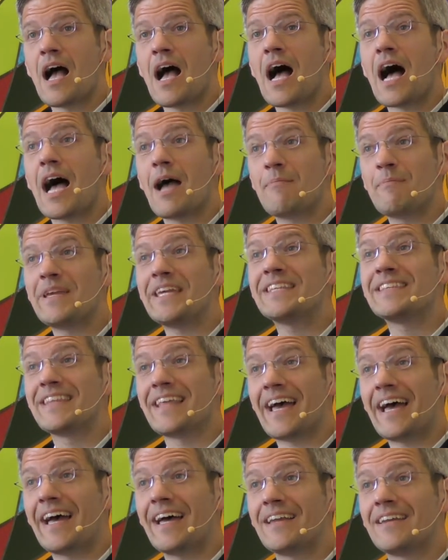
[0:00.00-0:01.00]
I mean
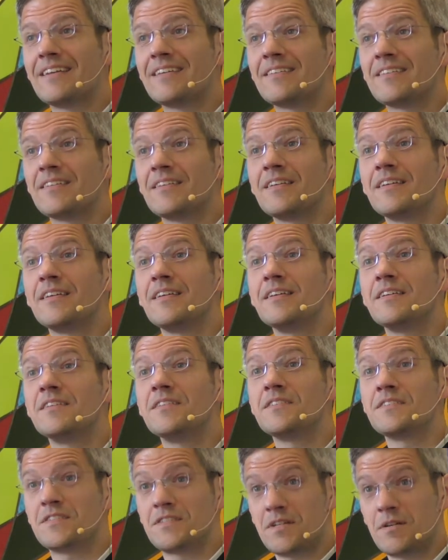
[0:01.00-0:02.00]
that
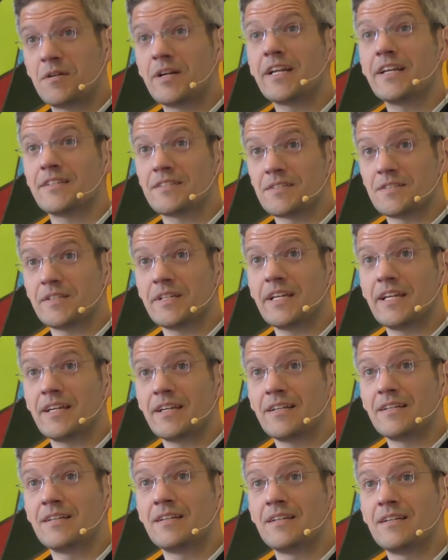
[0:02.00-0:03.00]
seriously.
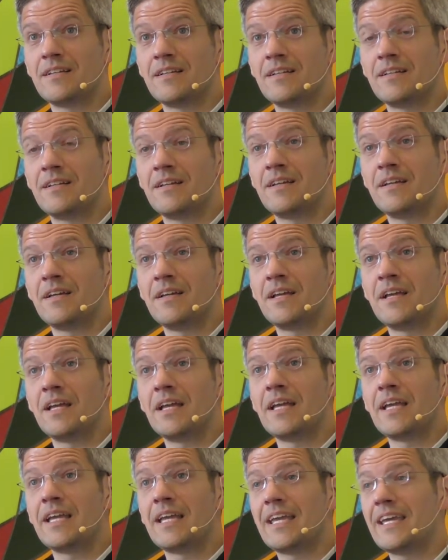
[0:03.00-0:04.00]

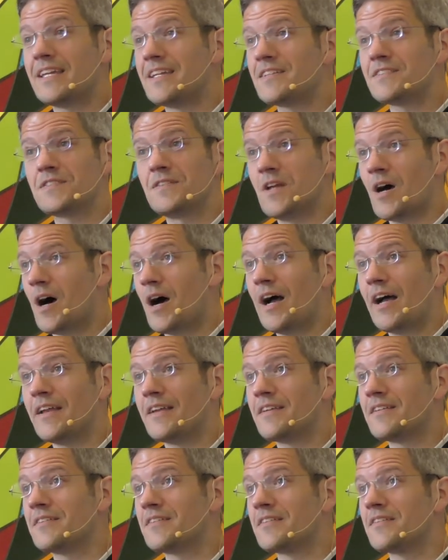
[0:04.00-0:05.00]
It is
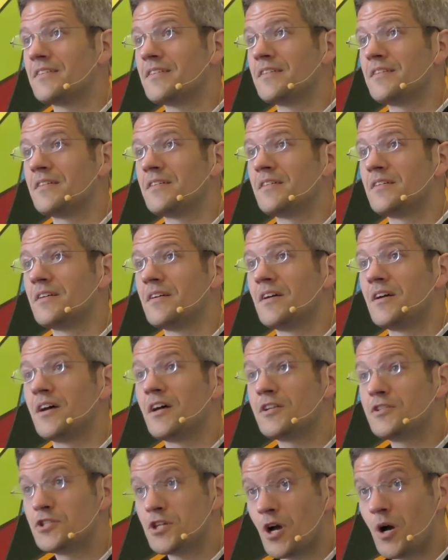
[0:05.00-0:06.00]
not
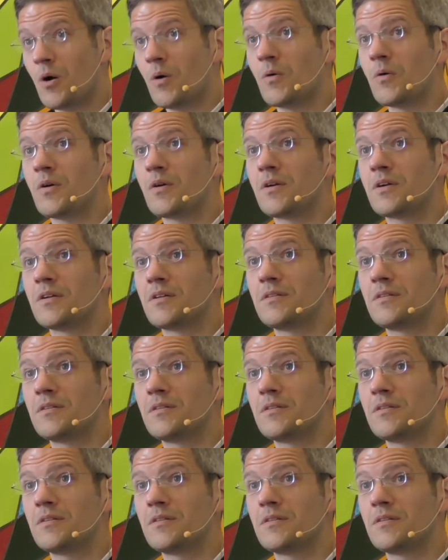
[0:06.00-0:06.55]
a joke.